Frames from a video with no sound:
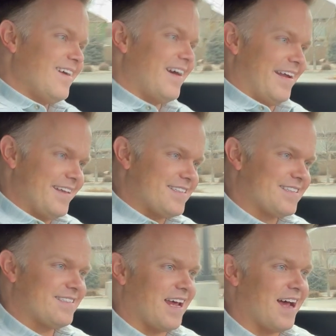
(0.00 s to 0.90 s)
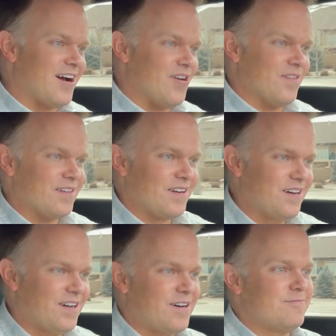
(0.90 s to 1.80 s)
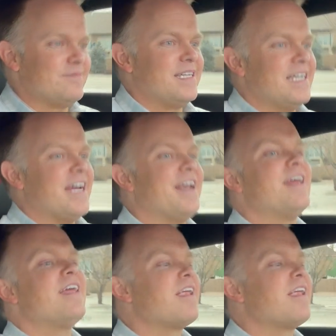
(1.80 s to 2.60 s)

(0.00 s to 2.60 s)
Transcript: and its sound. Oh man,